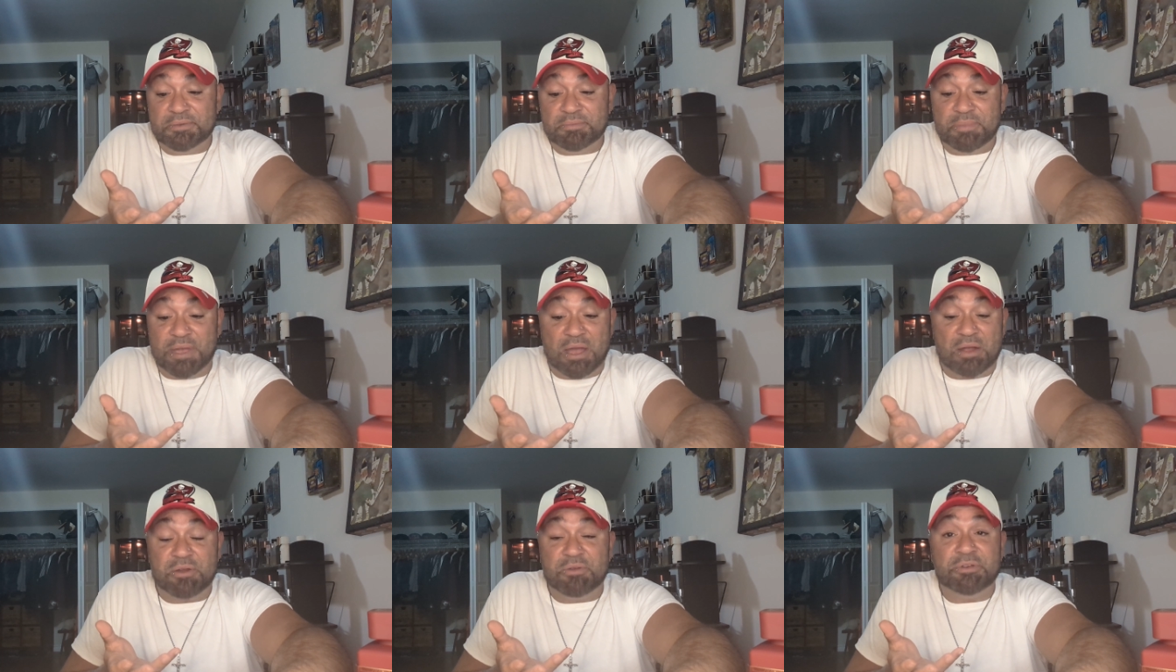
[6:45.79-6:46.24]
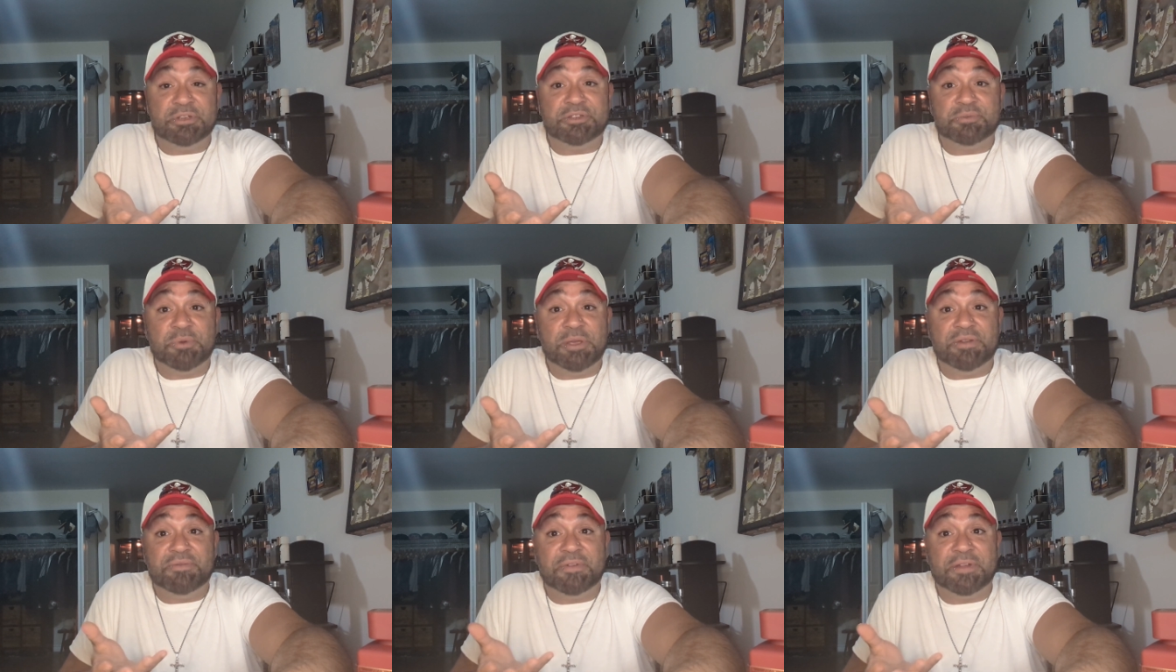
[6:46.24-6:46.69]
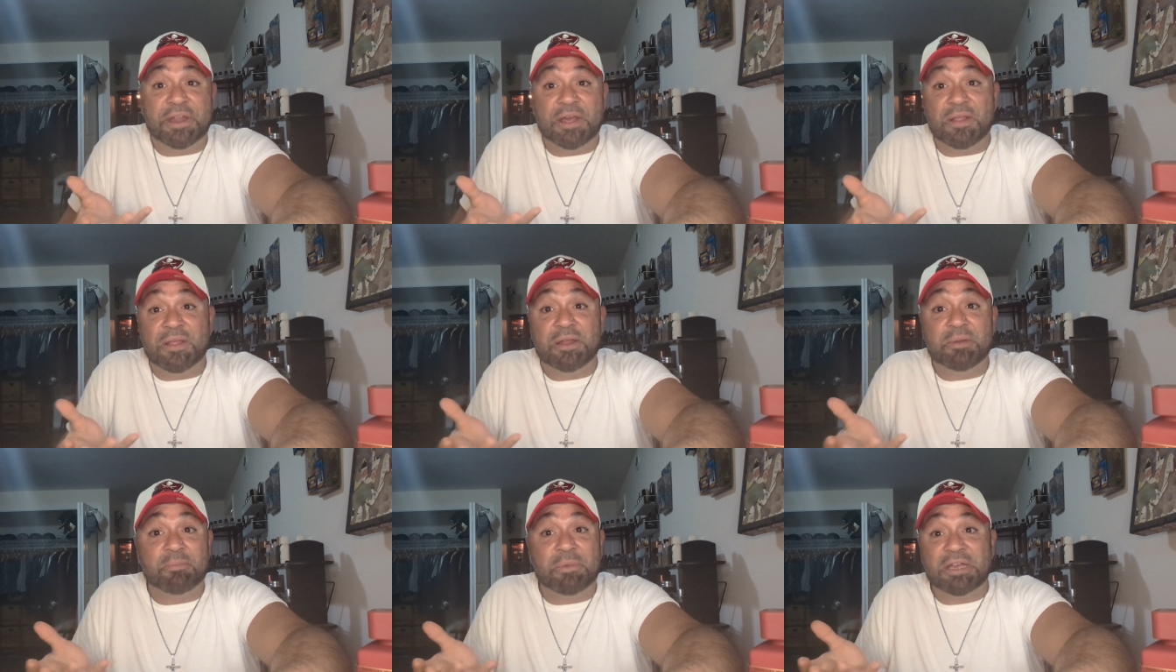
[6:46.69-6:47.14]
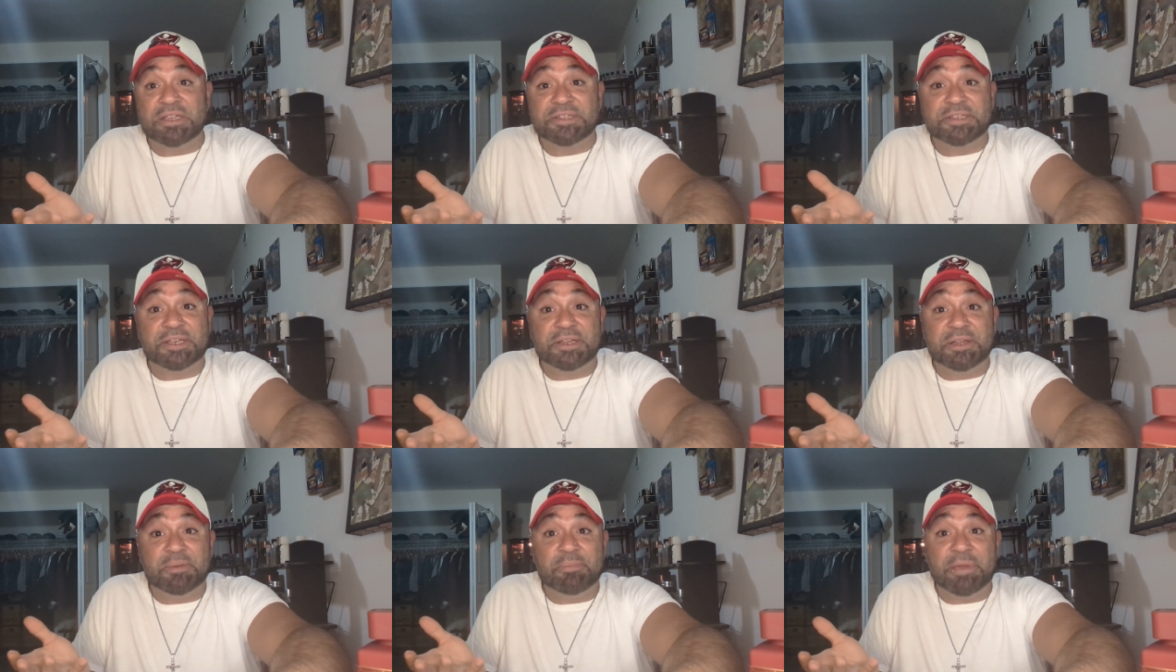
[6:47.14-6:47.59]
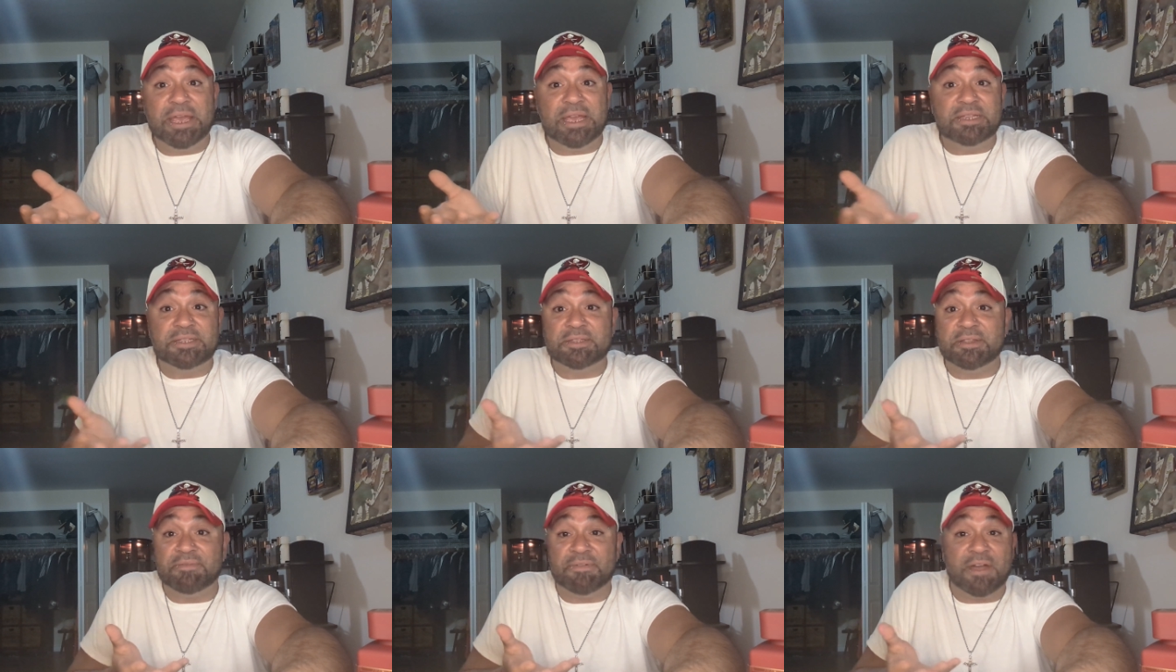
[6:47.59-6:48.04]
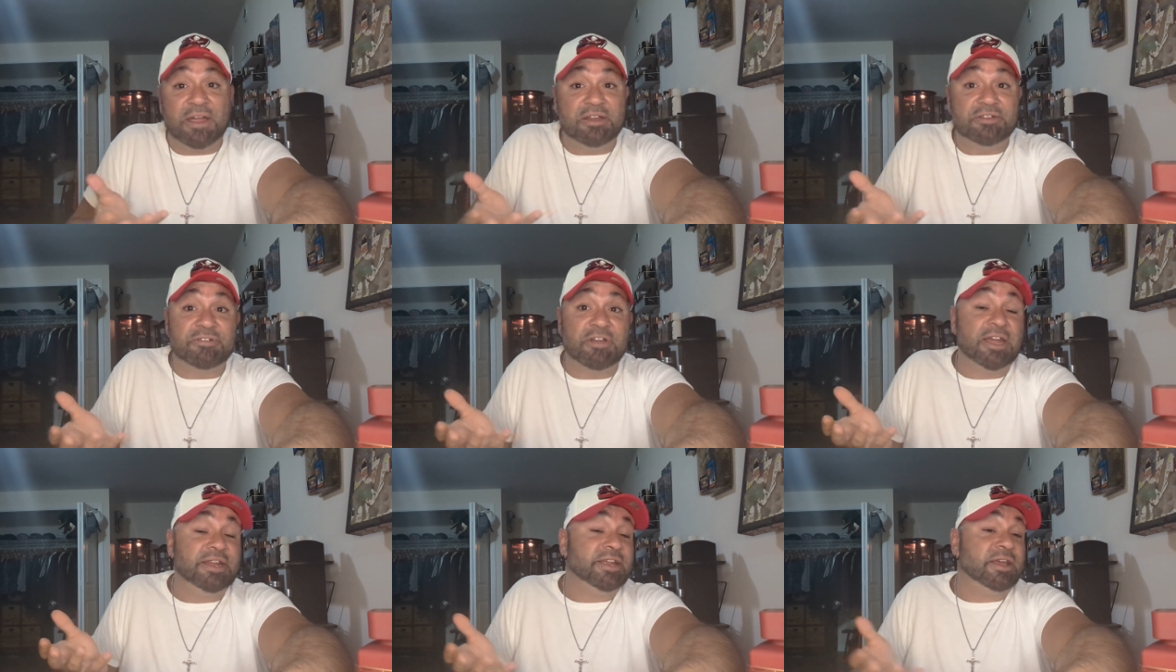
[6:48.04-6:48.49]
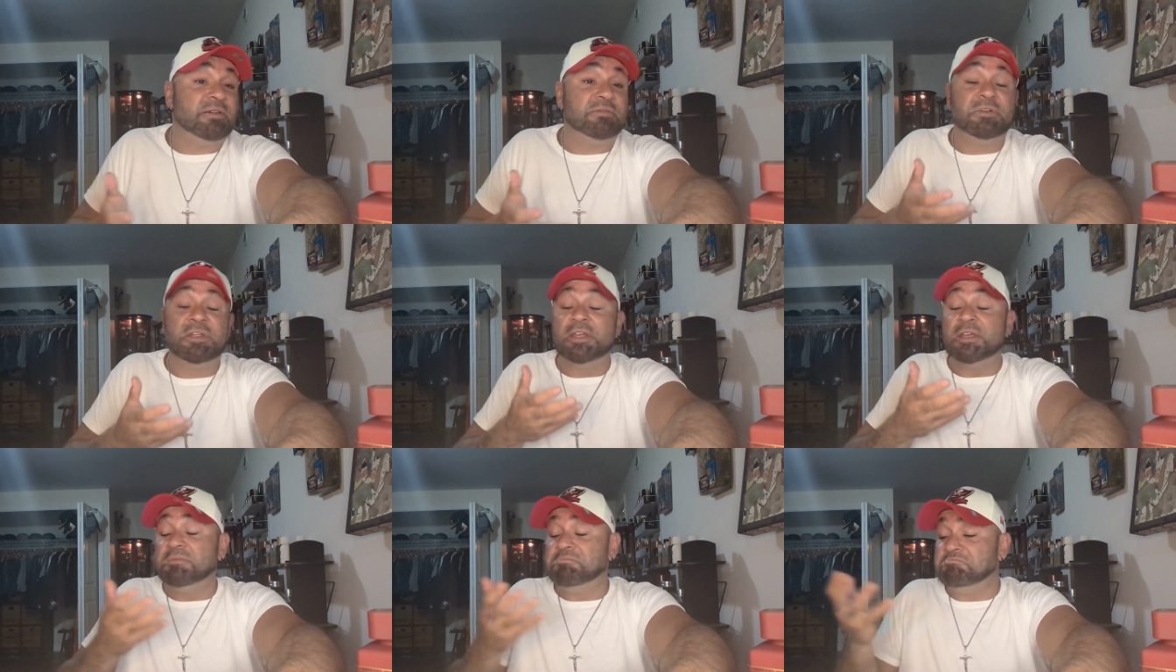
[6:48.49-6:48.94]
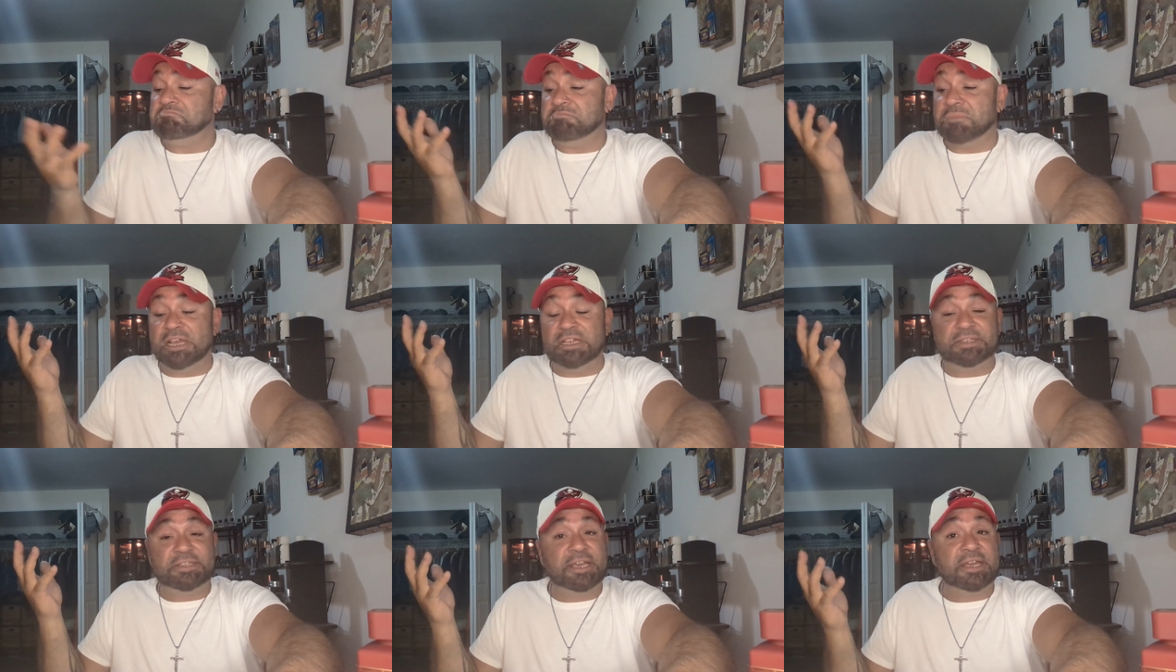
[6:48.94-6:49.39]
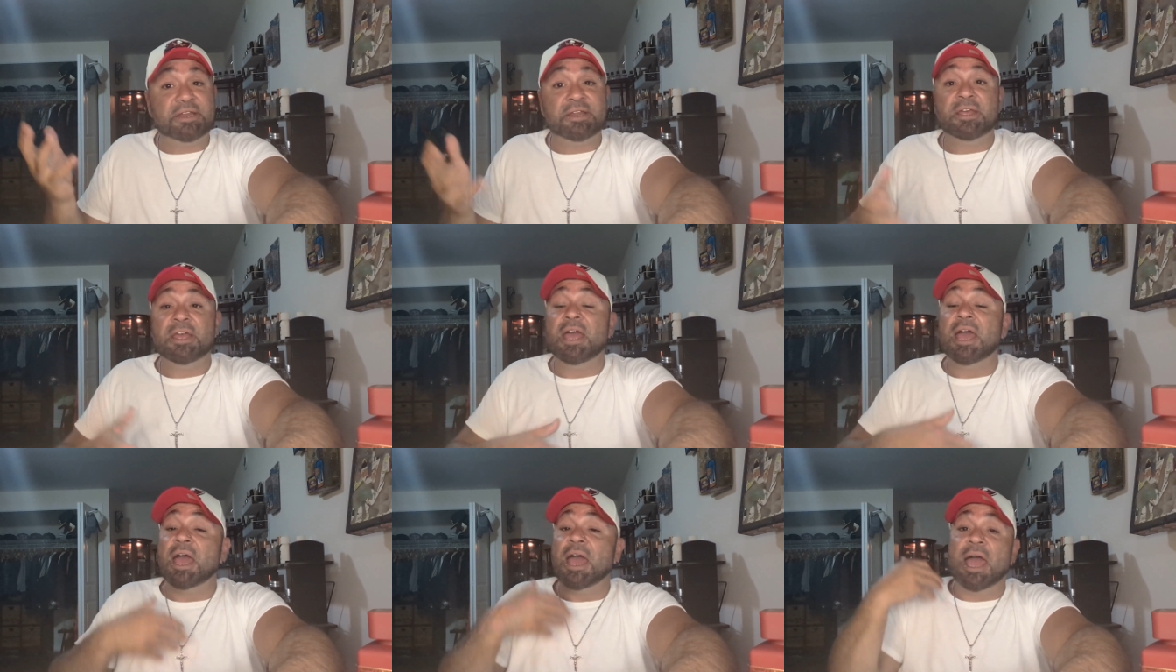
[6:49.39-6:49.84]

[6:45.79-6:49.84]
powdery sweet vanilla and musk in the base, the fire dry down. That's it.